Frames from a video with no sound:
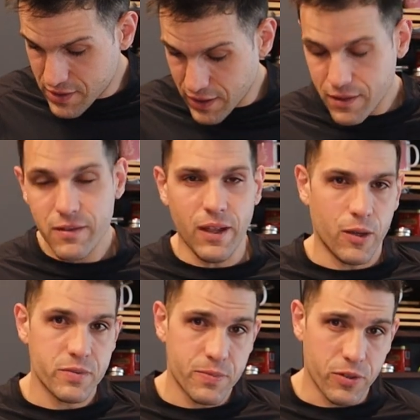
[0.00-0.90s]
zinc,
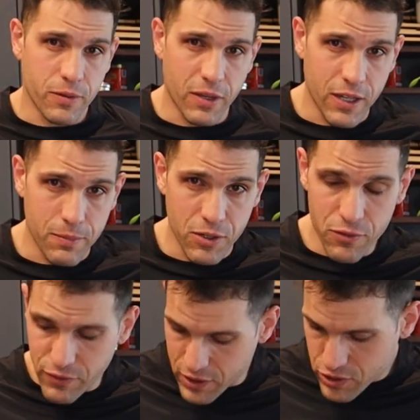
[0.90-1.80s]
helps supporting my
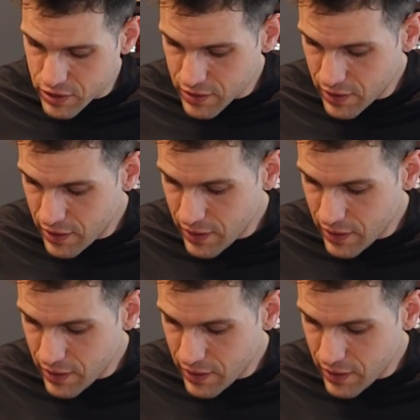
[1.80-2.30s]
immune function,